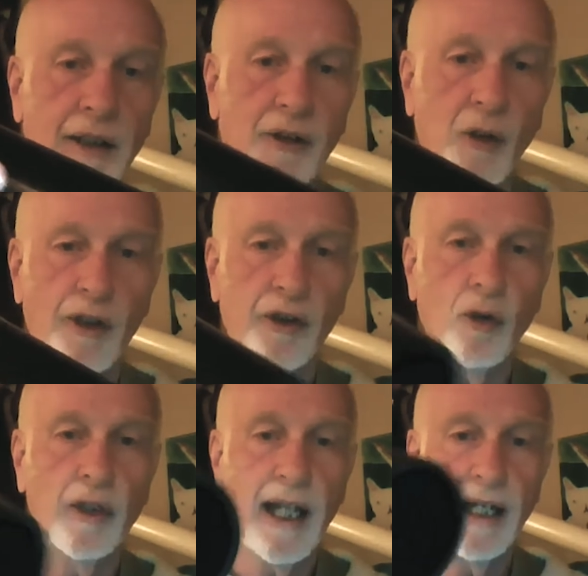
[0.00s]
And so there's
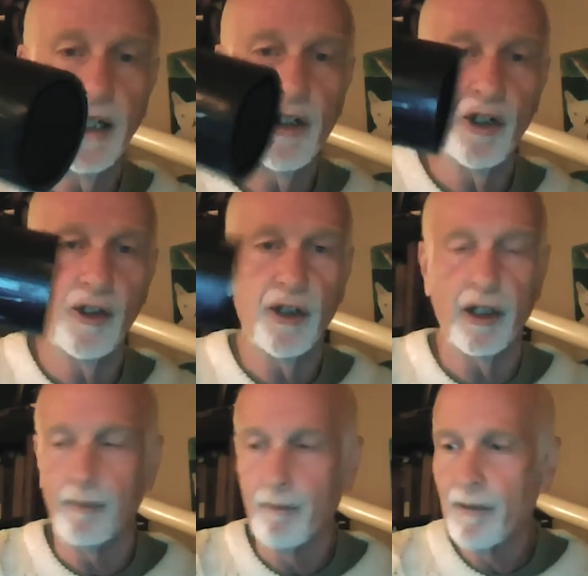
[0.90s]
only eight inches
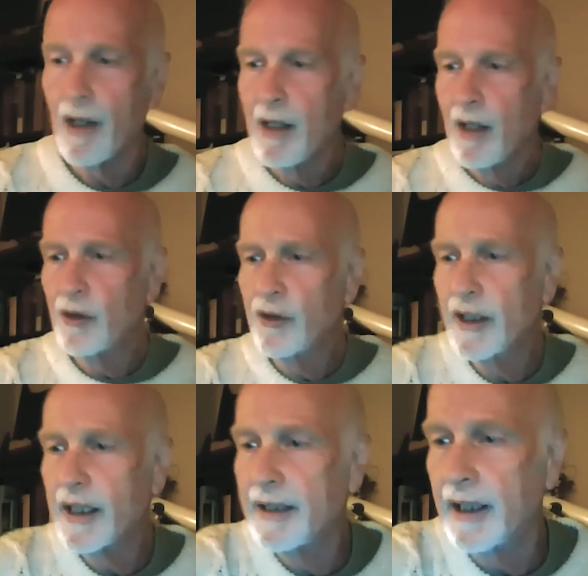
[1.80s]
here. First
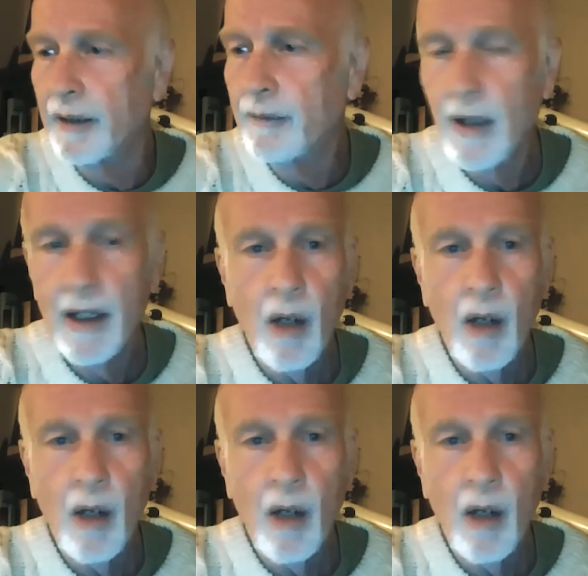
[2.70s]
thing I did